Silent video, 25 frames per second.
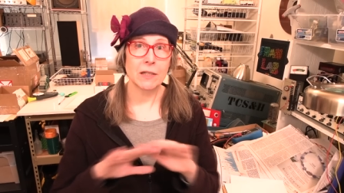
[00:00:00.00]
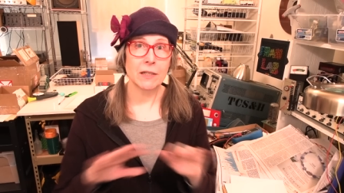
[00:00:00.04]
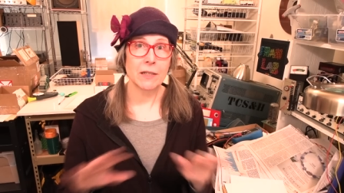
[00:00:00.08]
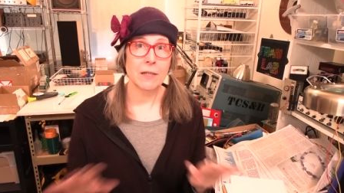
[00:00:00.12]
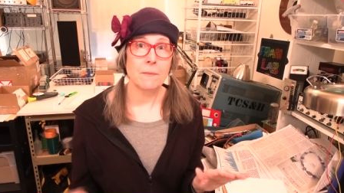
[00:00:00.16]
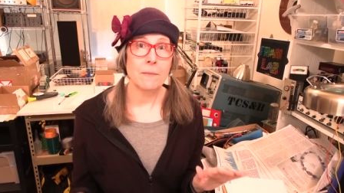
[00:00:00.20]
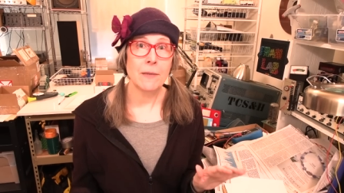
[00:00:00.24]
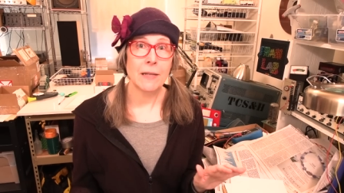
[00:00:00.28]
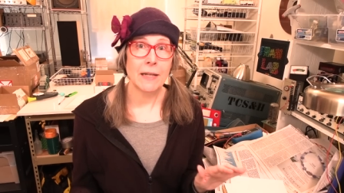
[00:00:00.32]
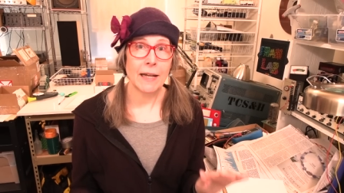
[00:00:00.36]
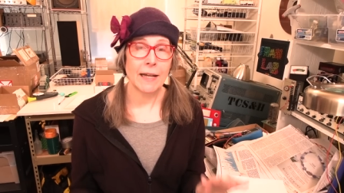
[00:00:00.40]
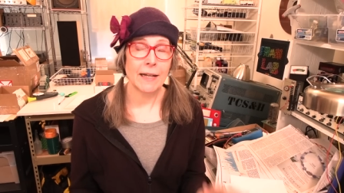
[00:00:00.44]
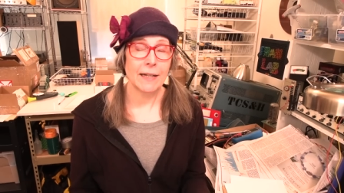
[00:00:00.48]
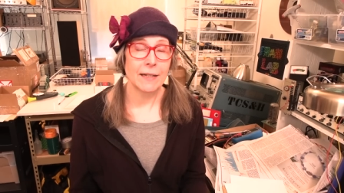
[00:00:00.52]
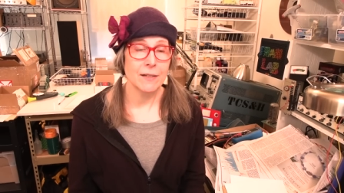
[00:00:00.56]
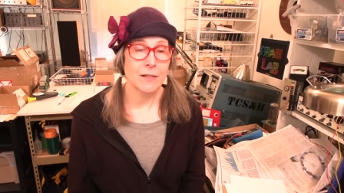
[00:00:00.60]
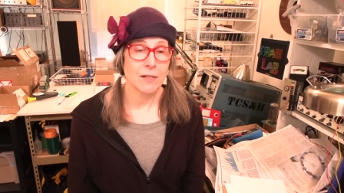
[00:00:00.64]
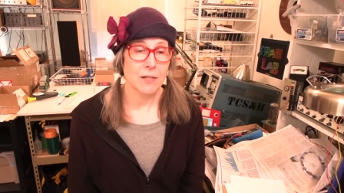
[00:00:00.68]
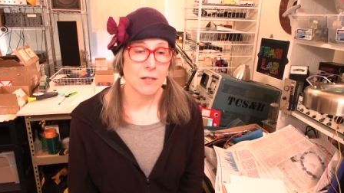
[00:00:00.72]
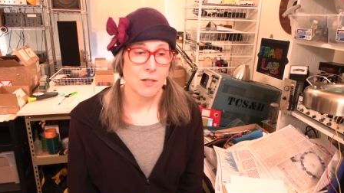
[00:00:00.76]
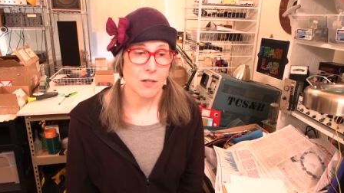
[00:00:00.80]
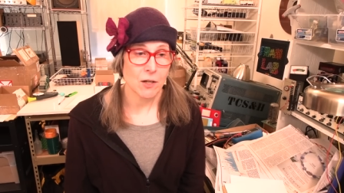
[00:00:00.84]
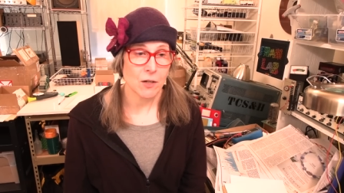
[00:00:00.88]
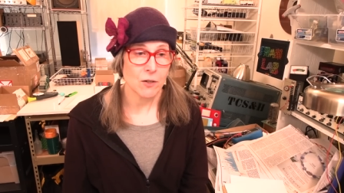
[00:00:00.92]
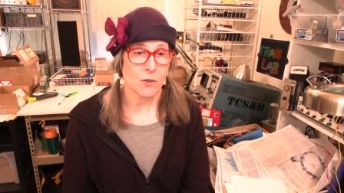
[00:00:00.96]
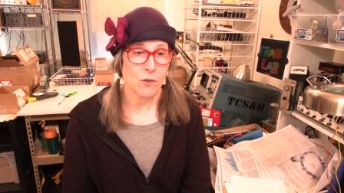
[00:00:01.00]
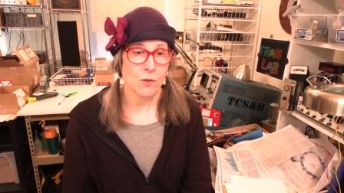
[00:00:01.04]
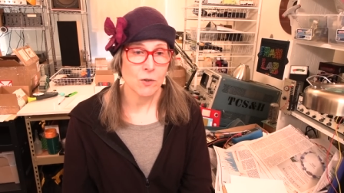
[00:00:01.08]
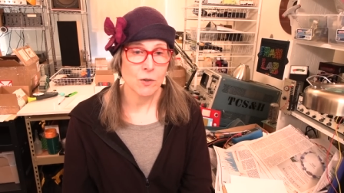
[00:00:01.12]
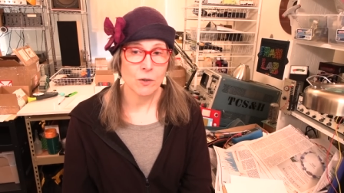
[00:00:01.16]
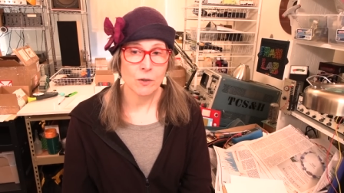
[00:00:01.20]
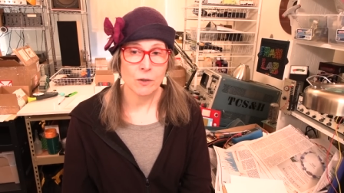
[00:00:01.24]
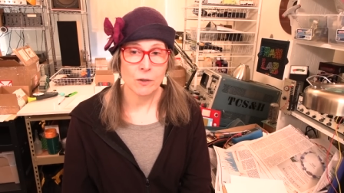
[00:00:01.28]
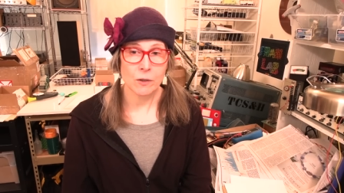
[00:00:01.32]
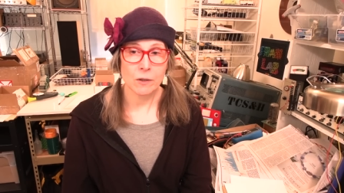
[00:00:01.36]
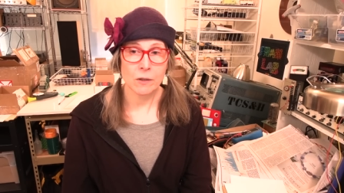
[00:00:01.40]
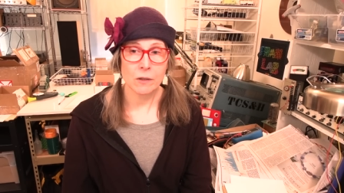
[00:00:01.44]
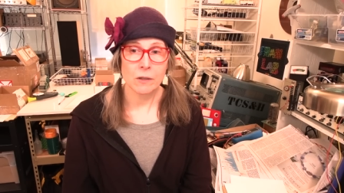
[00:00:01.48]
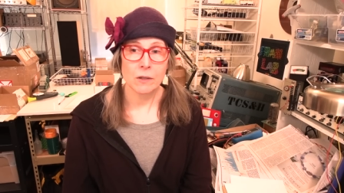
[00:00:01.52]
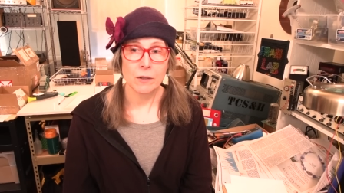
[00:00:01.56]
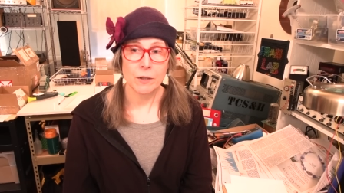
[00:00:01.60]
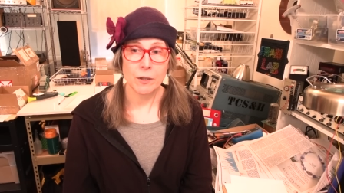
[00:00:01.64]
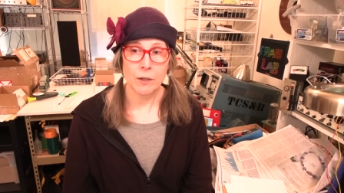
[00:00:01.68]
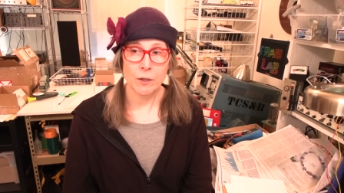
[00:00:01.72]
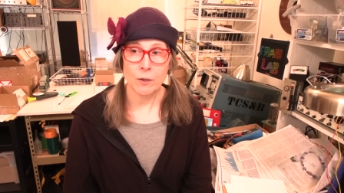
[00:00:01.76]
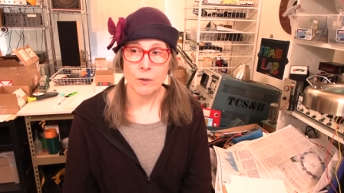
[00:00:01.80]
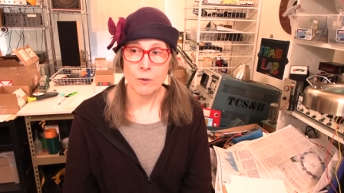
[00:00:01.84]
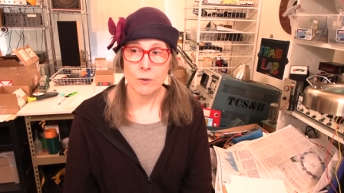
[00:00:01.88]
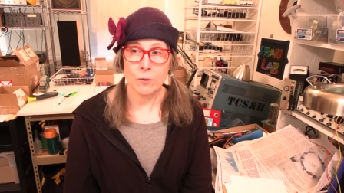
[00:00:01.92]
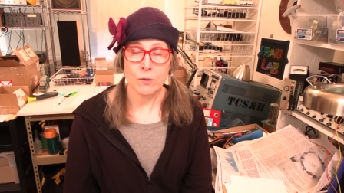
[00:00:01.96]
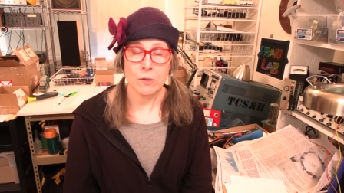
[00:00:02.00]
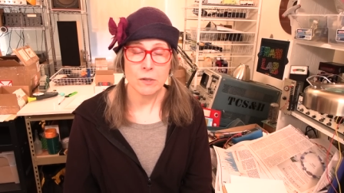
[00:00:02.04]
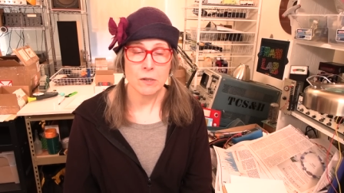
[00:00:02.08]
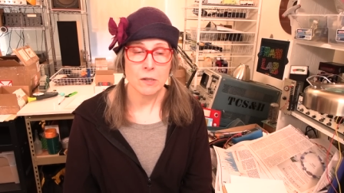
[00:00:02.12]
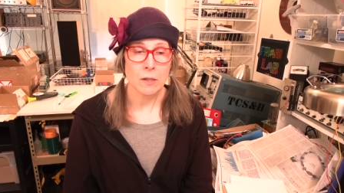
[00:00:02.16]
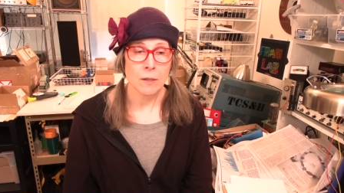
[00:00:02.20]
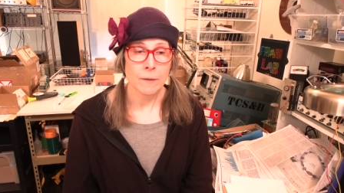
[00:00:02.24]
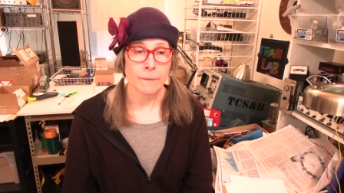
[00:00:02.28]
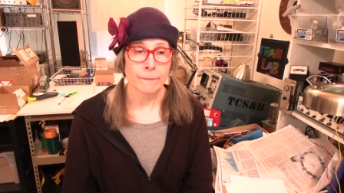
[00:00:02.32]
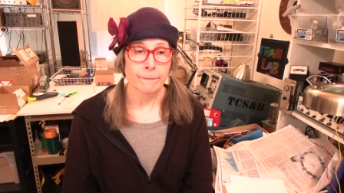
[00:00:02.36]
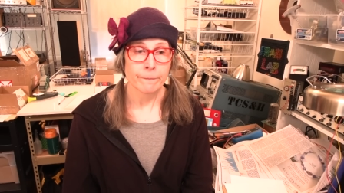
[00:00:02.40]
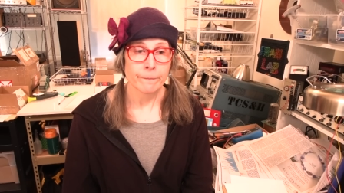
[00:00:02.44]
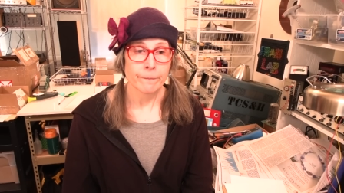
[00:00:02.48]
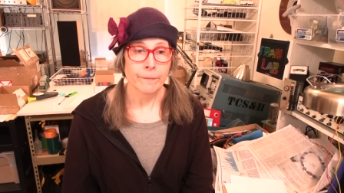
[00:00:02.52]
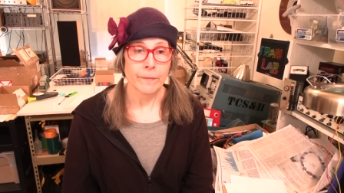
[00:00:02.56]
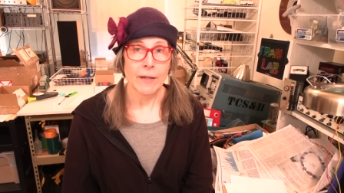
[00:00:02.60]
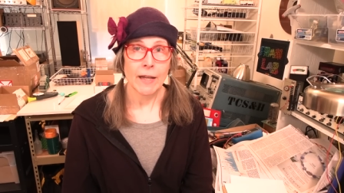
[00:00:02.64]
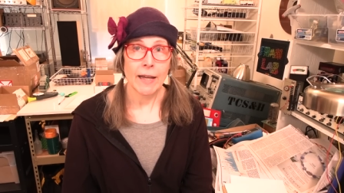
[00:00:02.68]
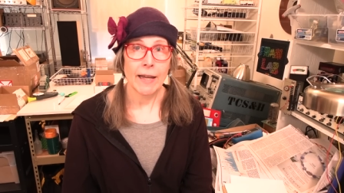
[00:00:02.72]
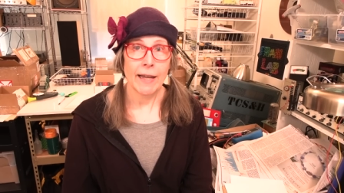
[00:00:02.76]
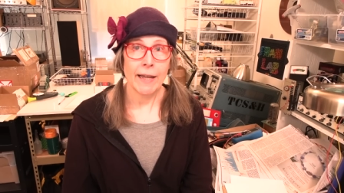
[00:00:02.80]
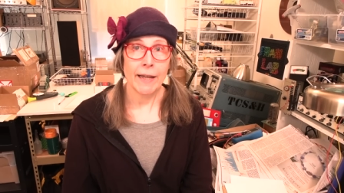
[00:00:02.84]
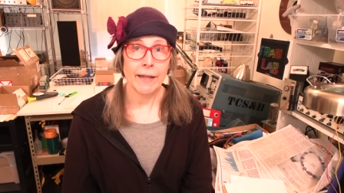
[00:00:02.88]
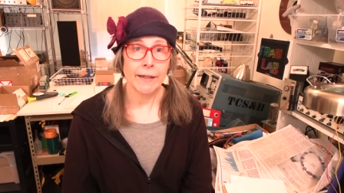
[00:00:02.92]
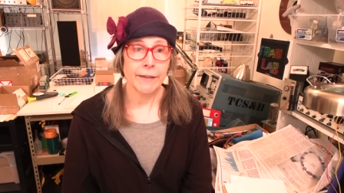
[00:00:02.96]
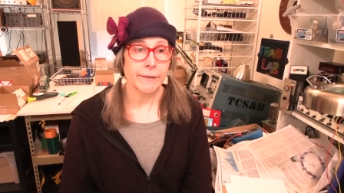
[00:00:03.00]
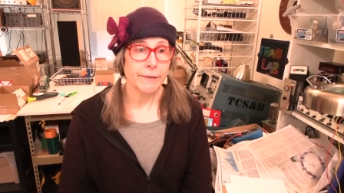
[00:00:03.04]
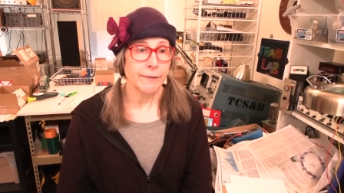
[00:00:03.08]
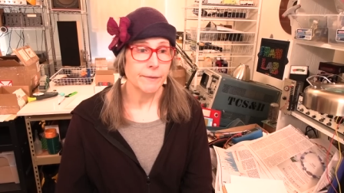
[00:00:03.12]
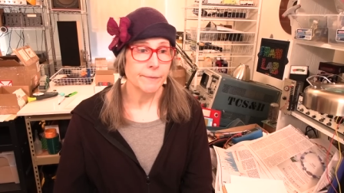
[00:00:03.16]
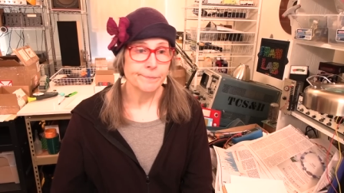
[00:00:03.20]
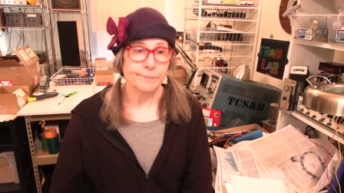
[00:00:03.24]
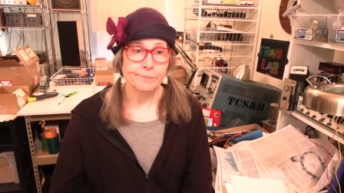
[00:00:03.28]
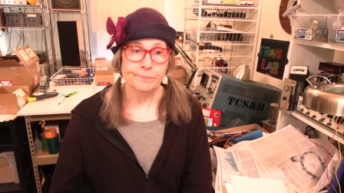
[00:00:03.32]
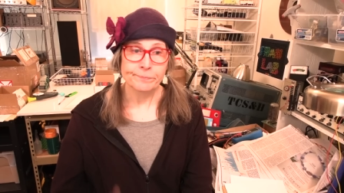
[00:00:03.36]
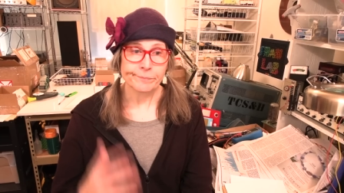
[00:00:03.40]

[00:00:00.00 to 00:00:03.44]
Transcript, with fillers: eliminate its industrial use, and